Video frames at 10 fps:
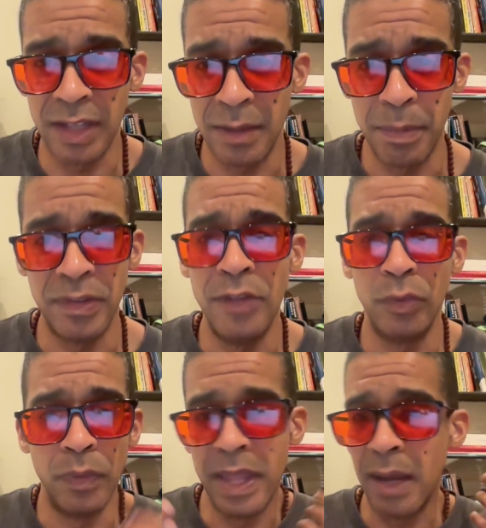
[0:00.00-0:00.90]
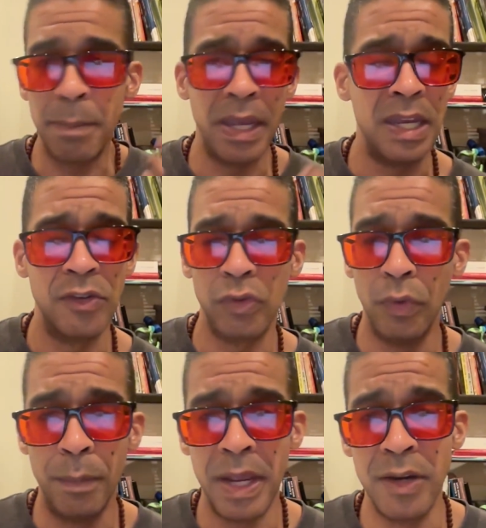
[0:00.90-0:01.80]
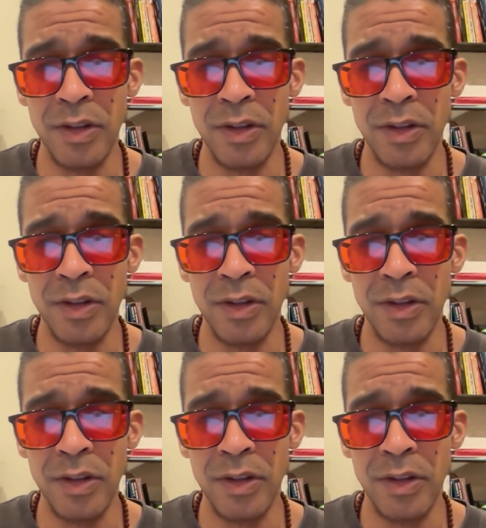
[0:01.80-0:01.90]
like potential neck pain, shoulder pain,